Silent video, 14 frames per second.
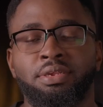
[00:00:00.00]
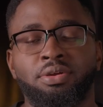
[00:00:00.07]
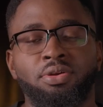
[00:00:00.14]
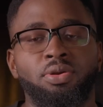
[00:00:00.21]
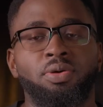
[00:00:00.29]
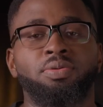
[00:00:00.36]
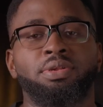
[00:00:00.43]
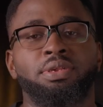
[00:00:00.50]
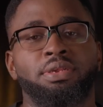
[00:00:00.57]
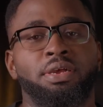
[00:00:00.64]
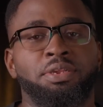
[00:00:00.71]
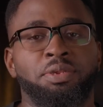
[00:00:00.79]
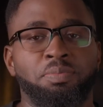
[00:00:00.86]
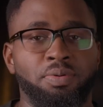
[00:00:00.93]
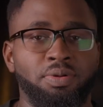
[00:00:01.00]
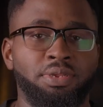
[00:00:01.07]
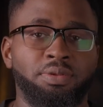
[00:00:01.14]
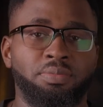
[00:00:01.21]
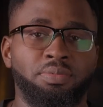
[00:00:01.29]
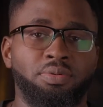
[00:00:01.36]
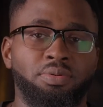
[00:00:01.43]
close as
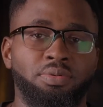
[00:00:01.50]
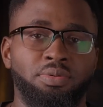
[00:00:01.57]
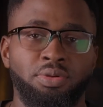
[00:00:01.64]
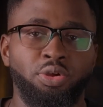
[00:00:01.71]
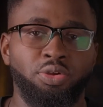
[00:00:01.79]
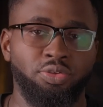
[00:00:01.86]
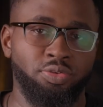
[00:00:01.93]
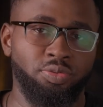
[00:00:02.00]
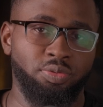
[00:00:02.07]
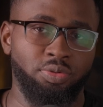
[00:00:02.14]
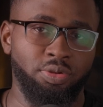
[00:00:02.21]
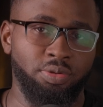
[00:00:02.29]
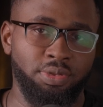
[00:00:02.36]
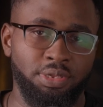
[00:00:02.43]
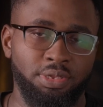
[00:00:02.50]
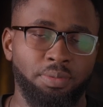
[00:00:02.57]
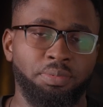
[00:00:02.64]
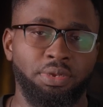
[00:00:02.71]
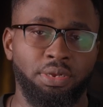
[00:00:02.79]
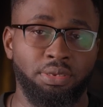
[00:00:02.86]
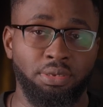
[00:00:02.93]
possible to your
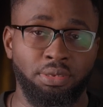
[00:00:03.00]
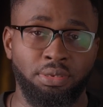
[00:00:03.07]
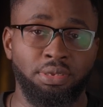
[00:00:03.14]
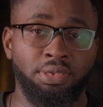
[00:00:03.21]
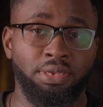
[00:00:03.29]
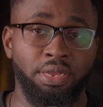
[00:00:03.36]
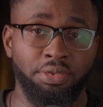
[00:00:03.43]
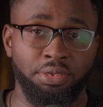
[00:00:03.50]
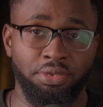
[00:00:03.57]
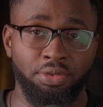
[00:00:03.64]
subject, in this case